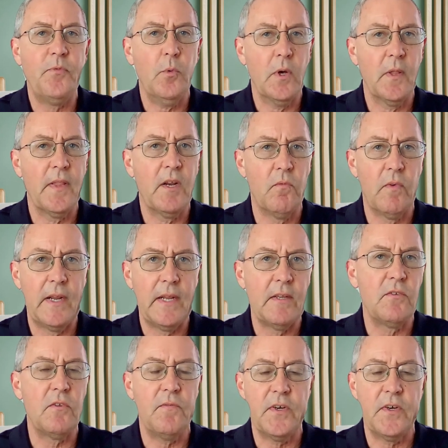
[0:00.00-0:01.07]
Well, they
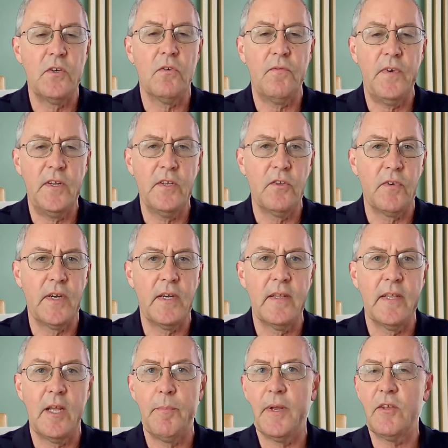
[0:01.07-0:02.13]
raise the federal funds rate.
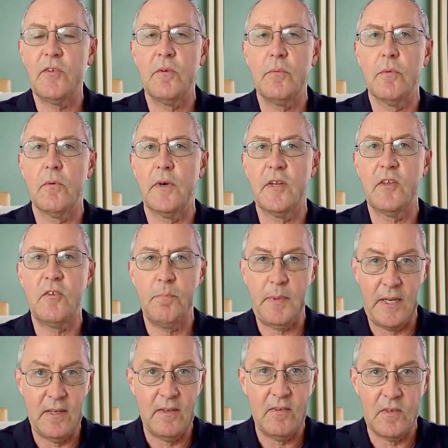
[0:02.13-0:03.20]
That makes it more
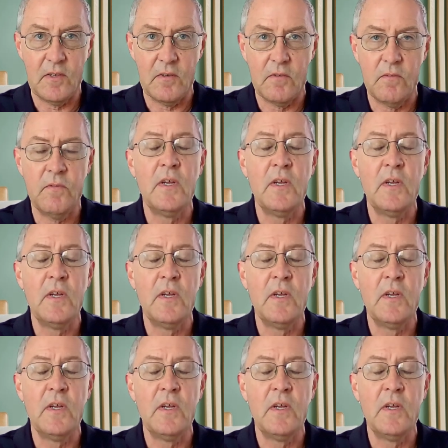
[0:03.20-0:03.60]
expensive